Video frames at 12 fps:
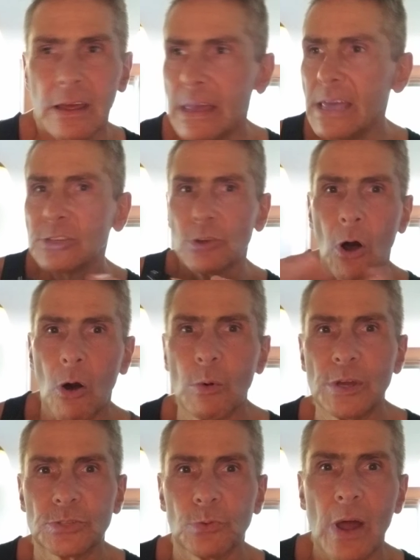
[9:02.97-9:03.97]
He's
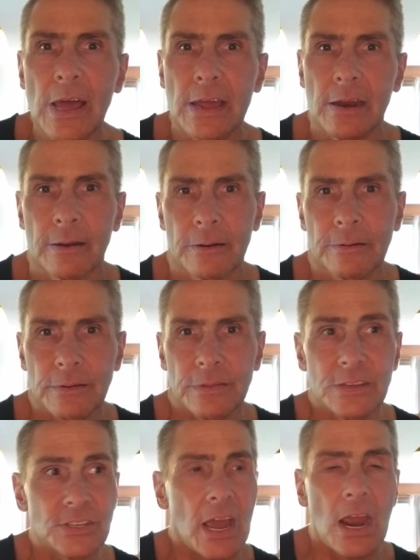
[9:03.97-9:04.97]
always right.
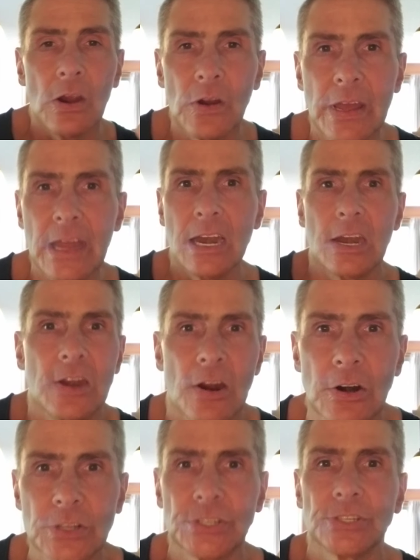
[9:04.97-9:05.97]
This arrogant
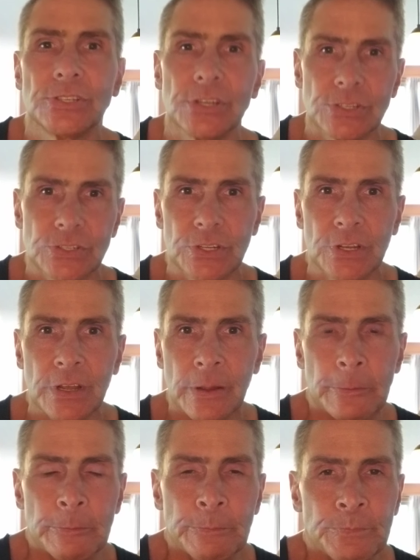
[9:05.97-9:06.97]
narcissist.
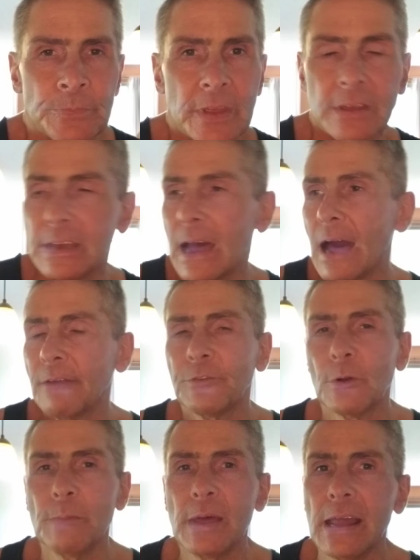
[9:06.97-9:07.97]
God
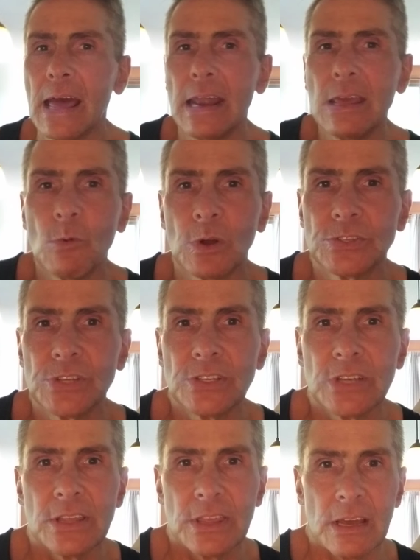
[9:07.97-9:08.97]
forbid anyone
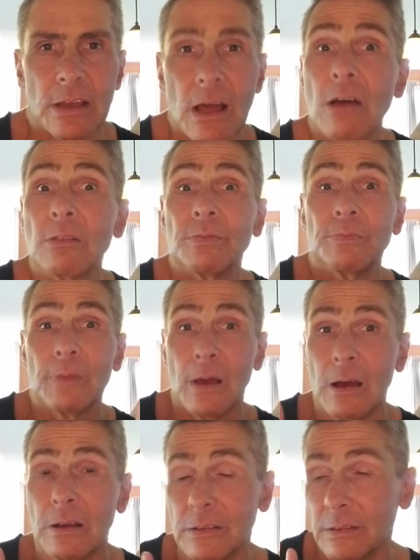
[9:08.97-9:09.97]
says anything,
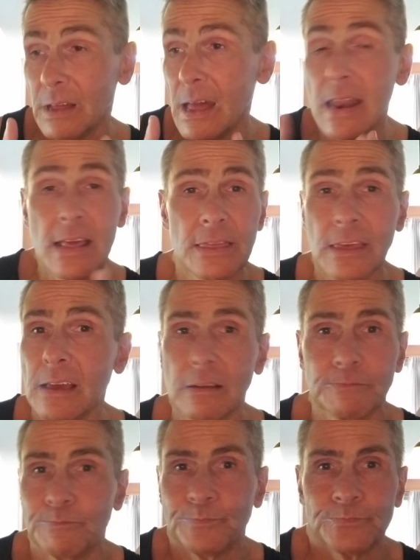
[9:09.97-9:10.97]

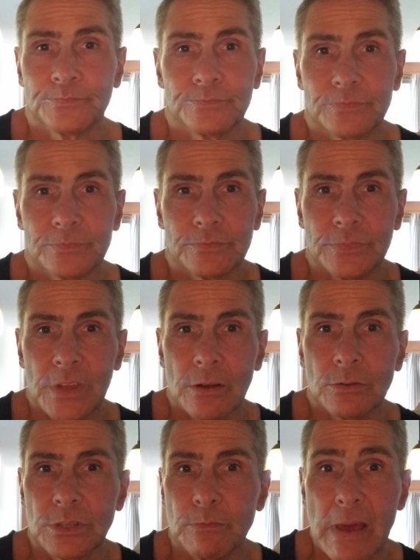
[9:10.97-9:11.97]

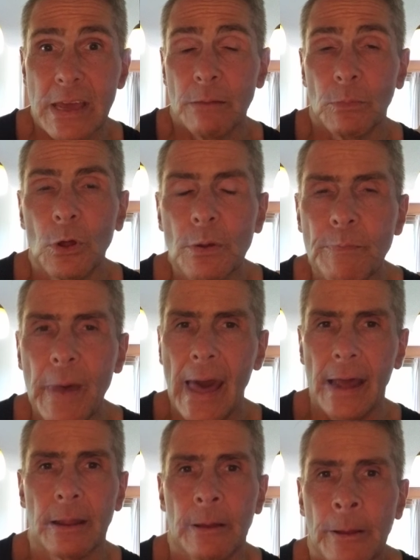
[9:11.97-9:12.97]
to make him look
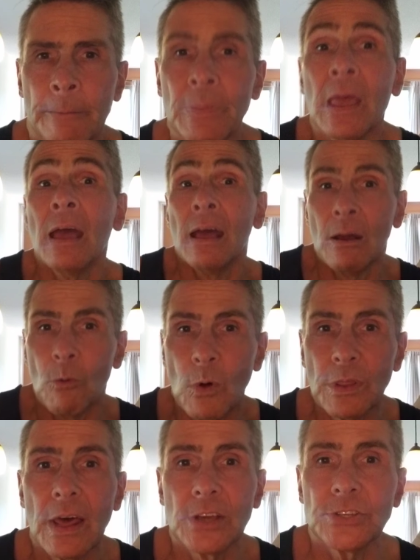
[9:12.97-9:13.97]
bad.
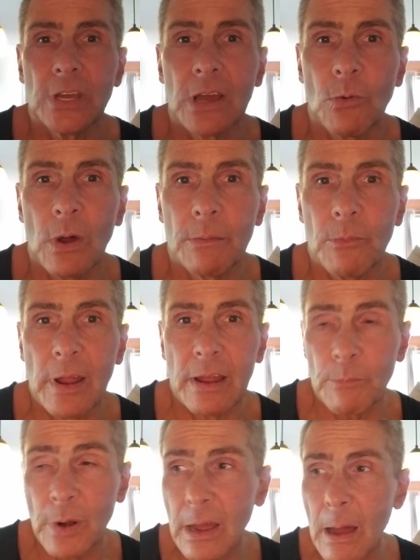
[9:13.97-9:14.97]
One last thing I want to
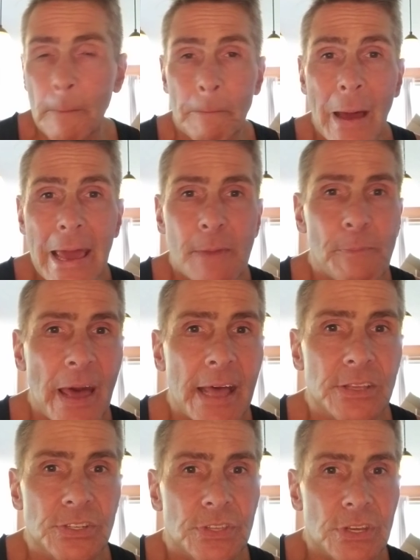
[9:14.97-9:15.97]
bring up. Mike
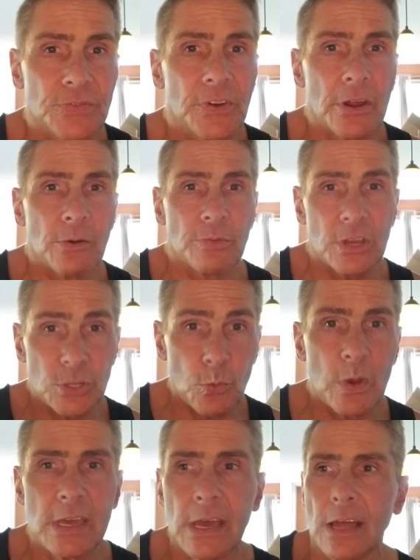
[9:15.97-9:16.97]
Pence, this
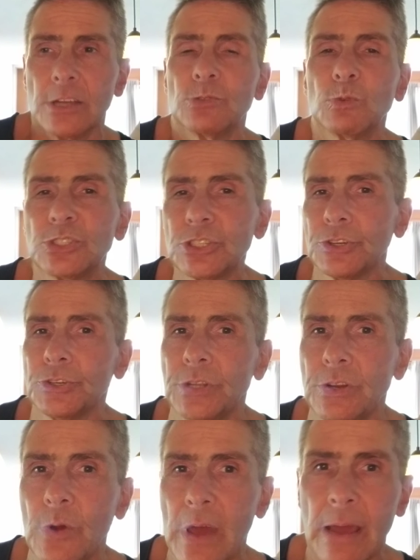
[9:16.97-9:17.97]
weekend, was just
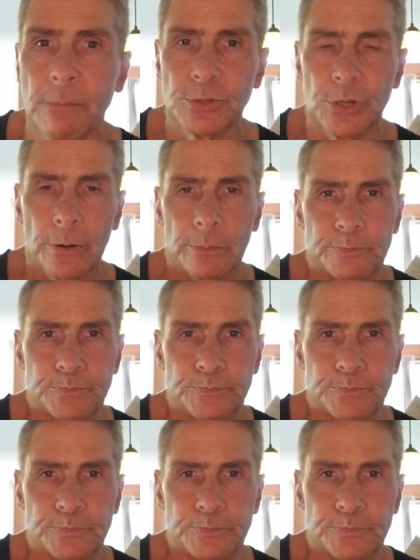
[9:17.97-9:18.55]
in New Hampshire.